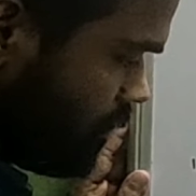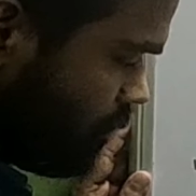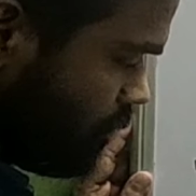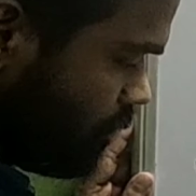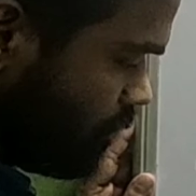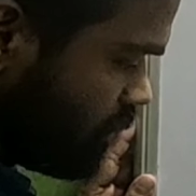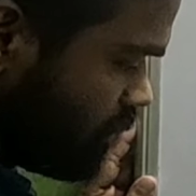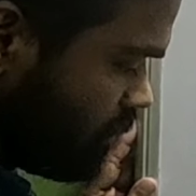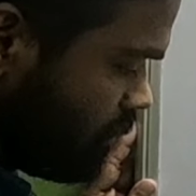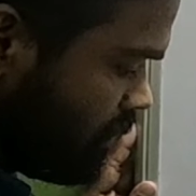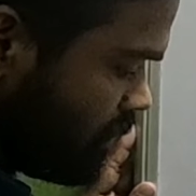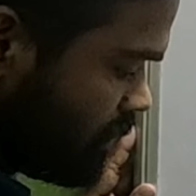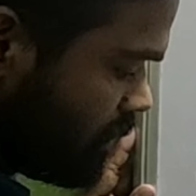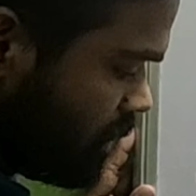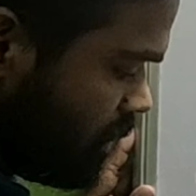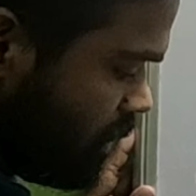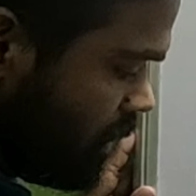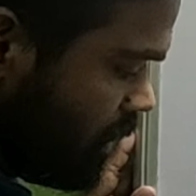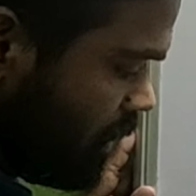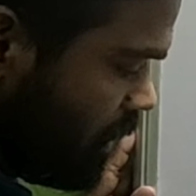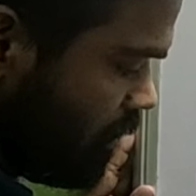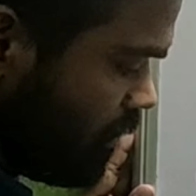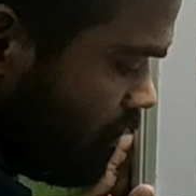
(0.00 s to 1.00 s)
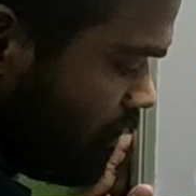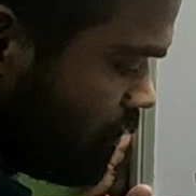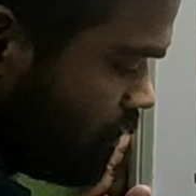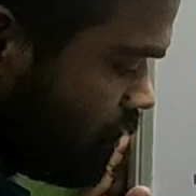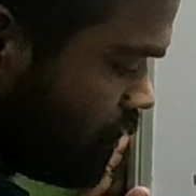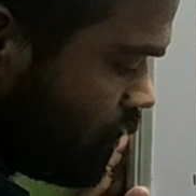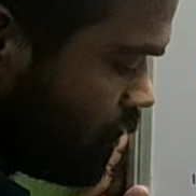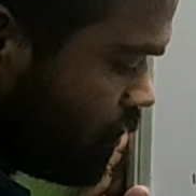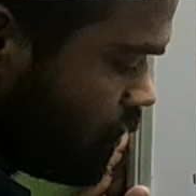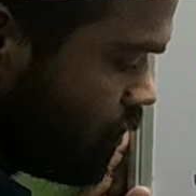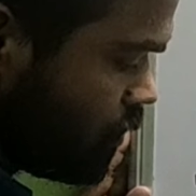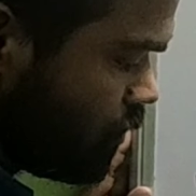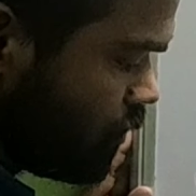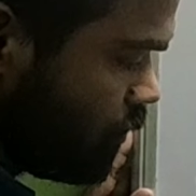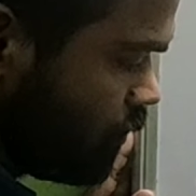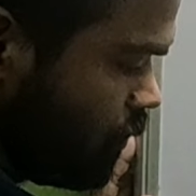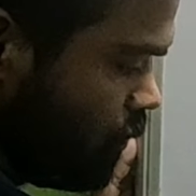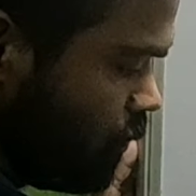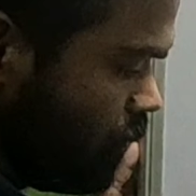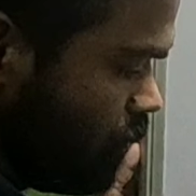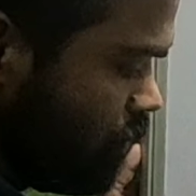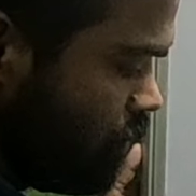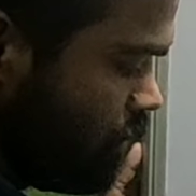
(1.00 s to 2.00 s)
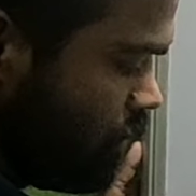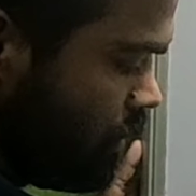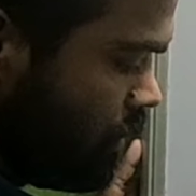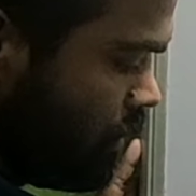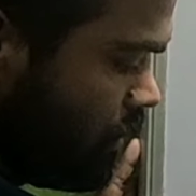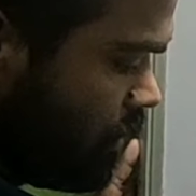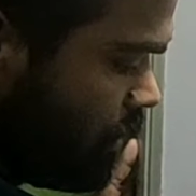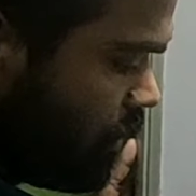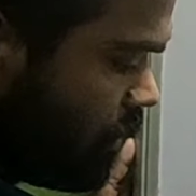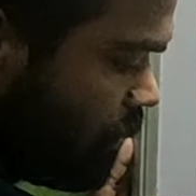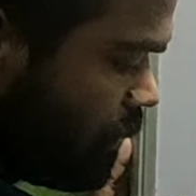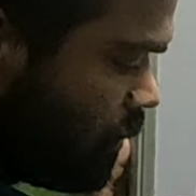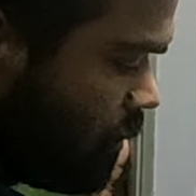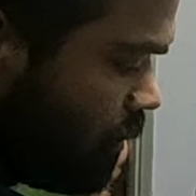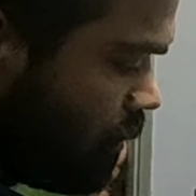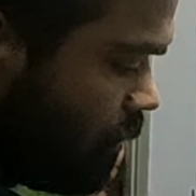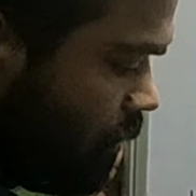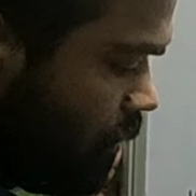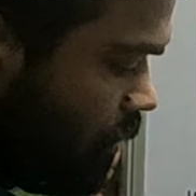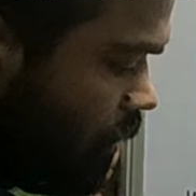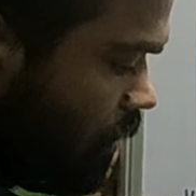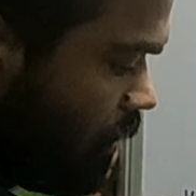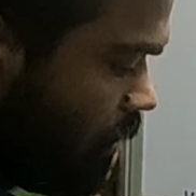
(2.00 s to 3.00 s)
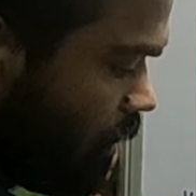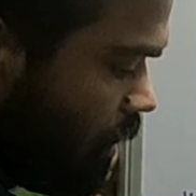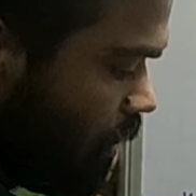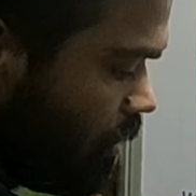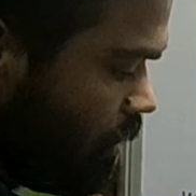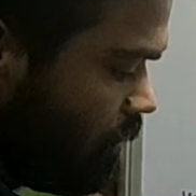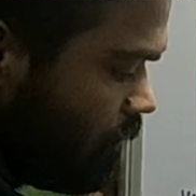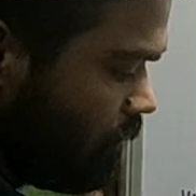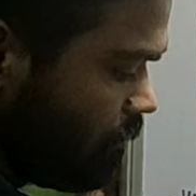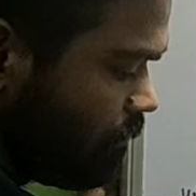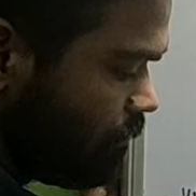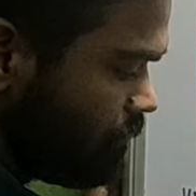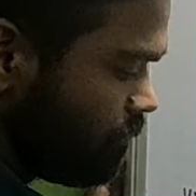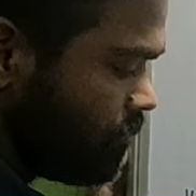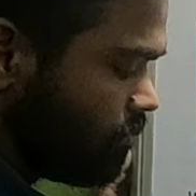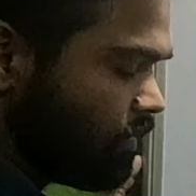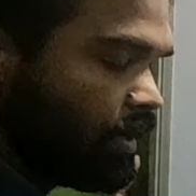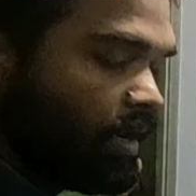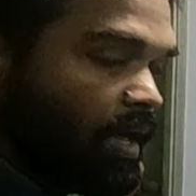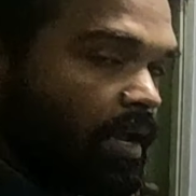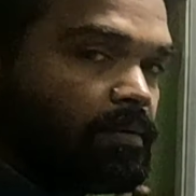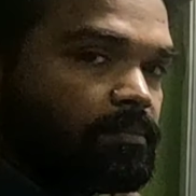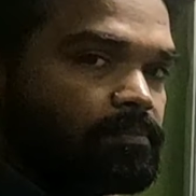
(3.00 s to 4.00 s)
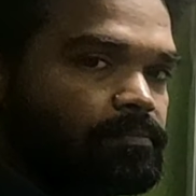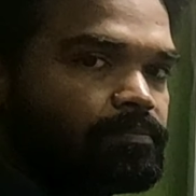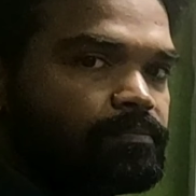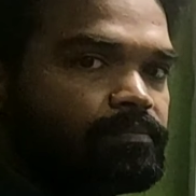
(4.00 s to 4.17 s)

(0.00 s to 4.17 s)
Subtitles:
which means a equals to 39. Done.